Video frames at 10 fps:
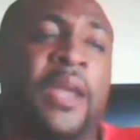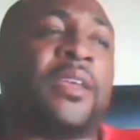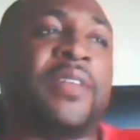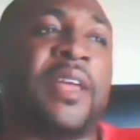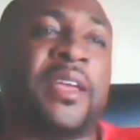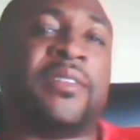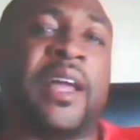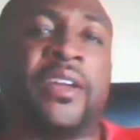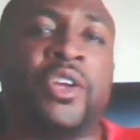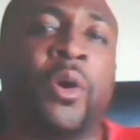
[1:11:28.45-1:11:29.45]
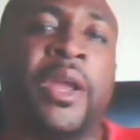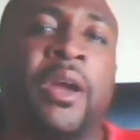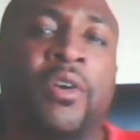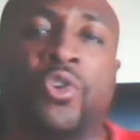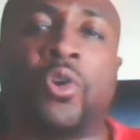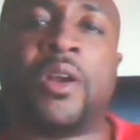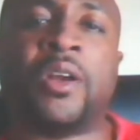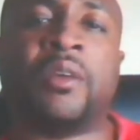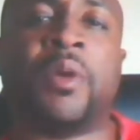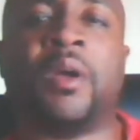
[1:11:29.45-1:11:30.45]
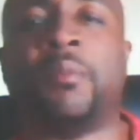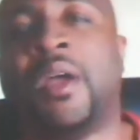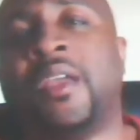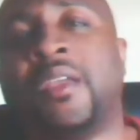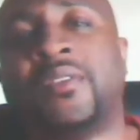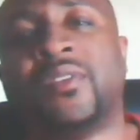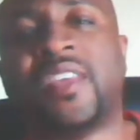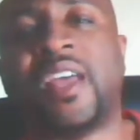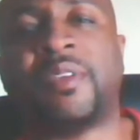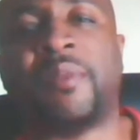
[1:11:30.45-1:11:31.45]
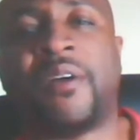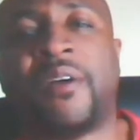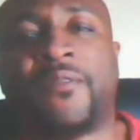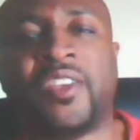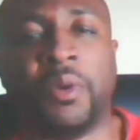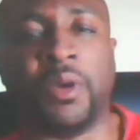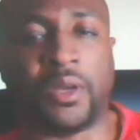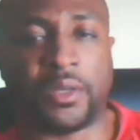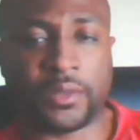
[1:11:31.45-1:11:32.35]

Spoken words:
it's like a URL shortener, but it's accepted by Facebook.